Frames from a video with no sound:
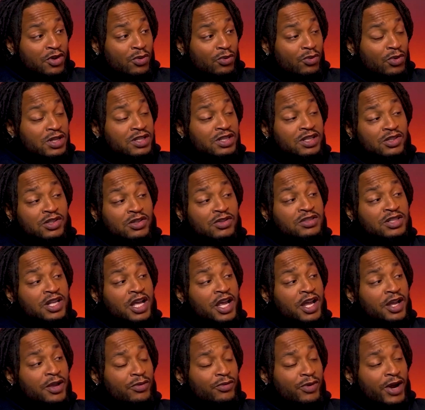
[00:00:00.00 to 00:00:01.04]
What's the dude's
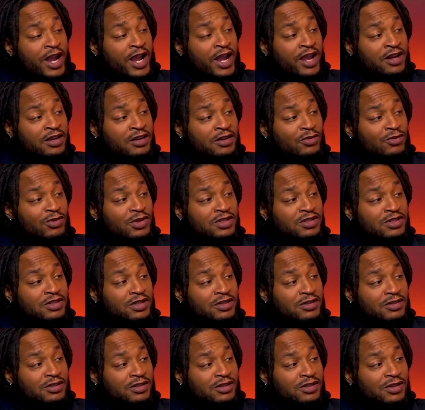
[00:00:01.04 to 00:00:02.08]
name? Rand? What's the
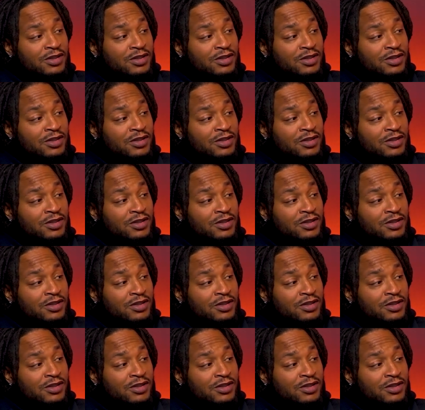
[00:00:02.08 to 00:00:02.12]
dude?